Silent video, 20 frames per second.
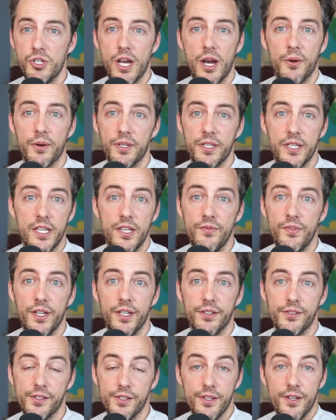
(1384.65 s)
shower in the
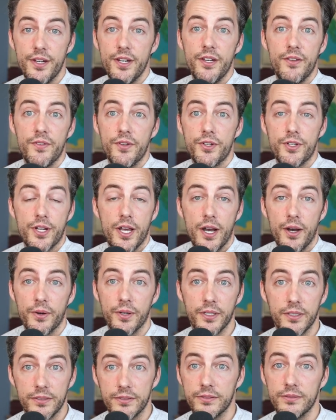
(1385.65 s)
evenings and you didn't even
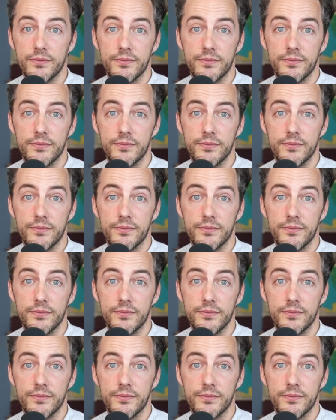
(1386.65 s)
shower.